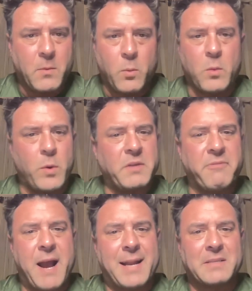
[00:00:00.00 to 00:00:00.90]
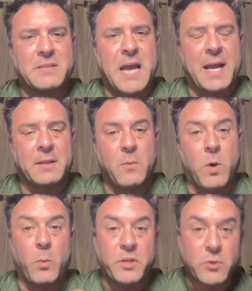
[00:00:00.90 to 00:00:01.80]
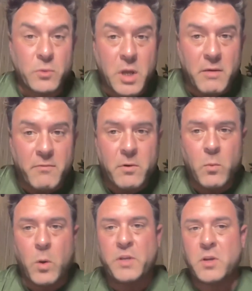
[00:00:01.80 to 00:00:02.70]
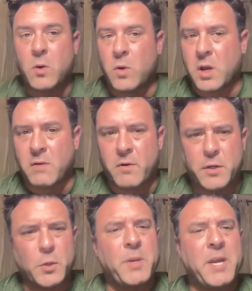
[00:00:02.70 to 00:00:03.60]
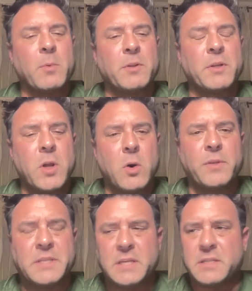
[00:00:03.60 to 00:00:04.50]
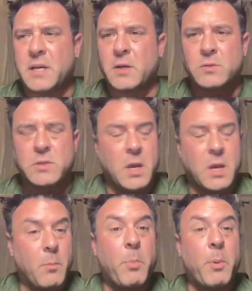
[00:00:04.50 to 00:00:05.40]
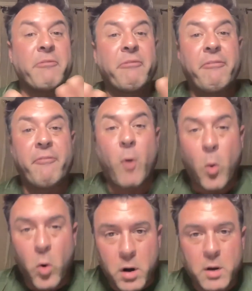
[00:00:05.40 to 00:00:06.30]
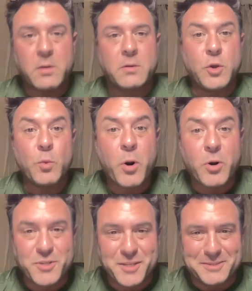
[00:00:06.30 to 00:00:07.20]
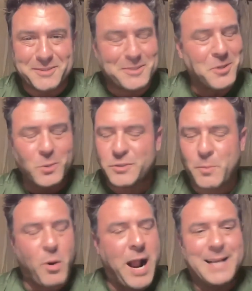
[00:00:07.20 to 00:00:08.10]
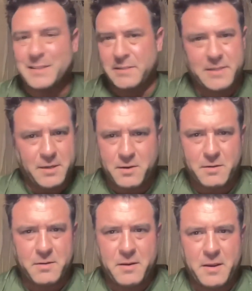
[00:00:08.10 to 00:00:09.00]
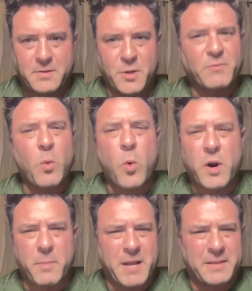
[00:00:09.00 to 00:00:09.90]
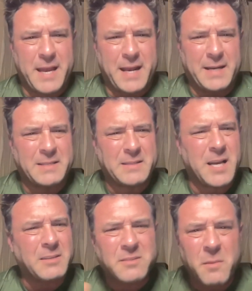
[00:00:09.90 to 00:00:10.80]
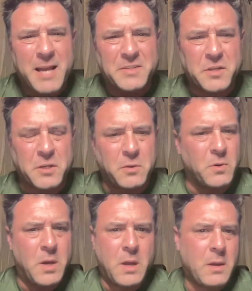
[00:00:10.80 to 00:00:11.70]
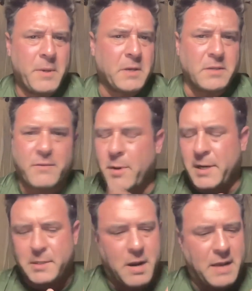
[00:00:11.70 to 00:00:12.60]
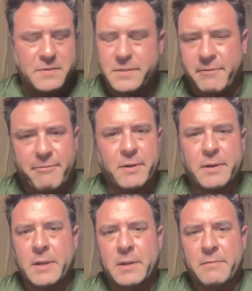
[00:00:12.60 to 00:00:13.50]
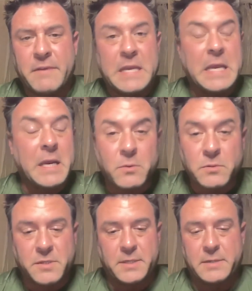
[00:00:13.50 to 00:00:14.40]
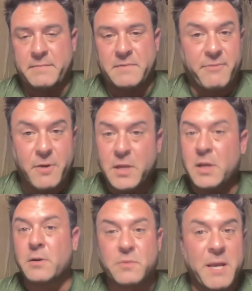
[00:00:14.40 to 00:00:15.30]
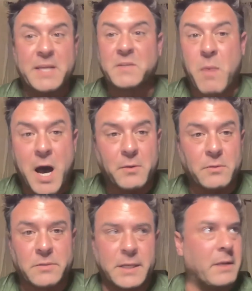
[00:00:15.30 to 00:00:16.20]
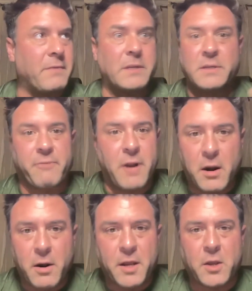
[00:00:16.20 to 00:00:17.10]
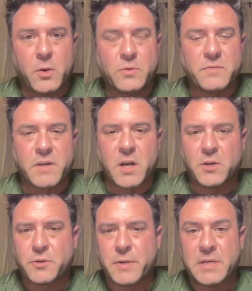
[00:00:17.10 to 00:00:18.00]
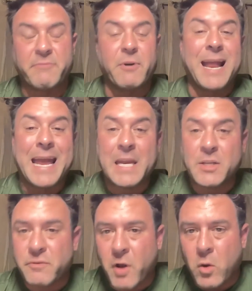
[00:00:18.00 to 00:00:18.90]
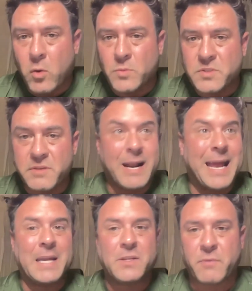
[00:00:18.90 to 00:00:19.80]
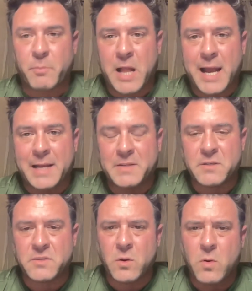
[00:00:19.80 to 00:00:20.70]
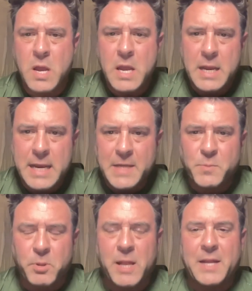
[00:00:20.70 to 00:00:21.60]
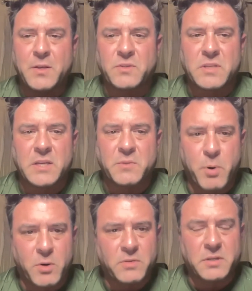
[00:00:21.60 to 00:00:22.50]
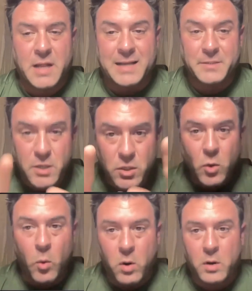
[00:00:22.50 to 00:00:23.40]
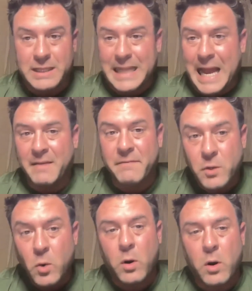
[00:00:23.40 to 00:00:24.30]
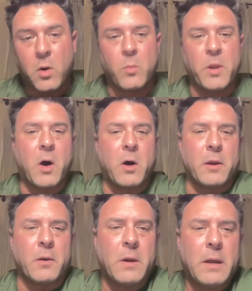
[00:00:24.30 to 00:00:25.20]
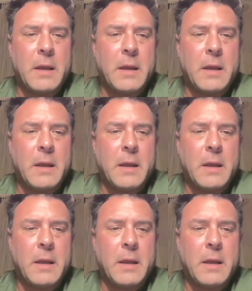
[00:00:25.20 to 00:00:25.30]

We define exactly what we do cover, what we don't cover. You'll be able to know the details before you purchase. There's no surprises here. So you don't have to worry about that. And it's customized to you because everybody drives different vehicles. They have different years, makes, models. They live in different area codes of the country, different age of homes, different age of appliances. So each plan you'll see is personalized to your life, your home and auto.